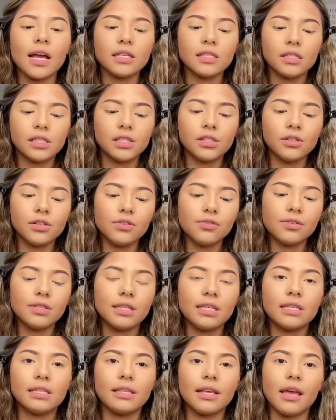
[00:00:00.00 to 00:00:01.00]
still use
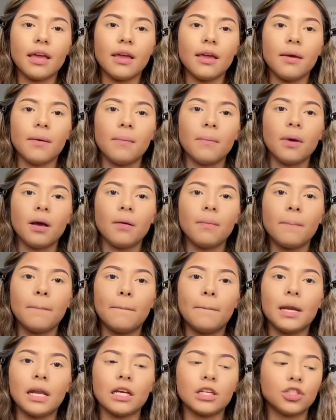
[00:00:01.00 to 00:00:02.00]
the same
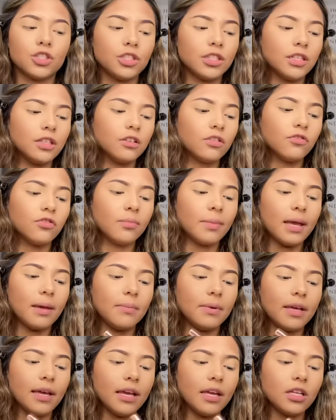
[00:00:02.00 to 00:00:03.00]
blush trio from
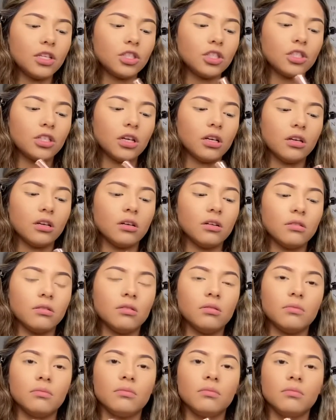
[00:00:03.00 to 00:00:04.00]
ABH.
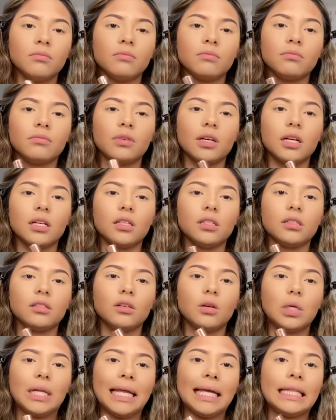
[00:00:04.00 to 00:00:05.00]
Um, I just
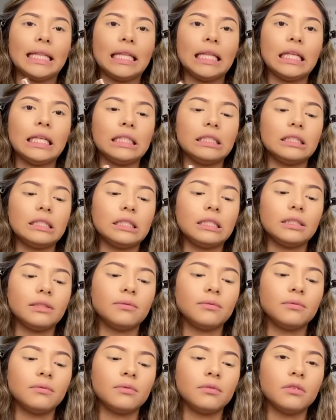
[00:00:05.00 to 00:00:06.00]
go like this,
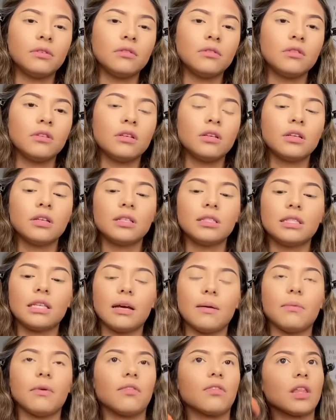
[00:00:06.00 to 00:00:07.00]

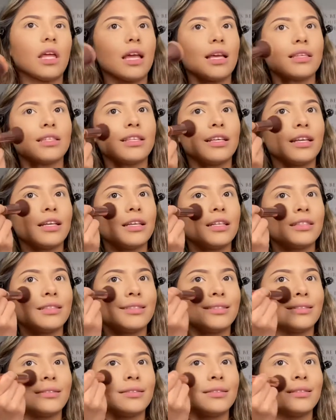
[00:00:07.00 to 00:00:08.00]
tap off the
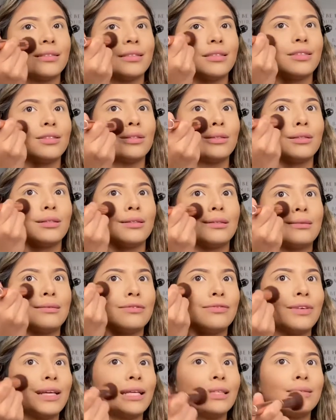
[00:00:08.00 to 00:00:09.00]
excess, do a little fake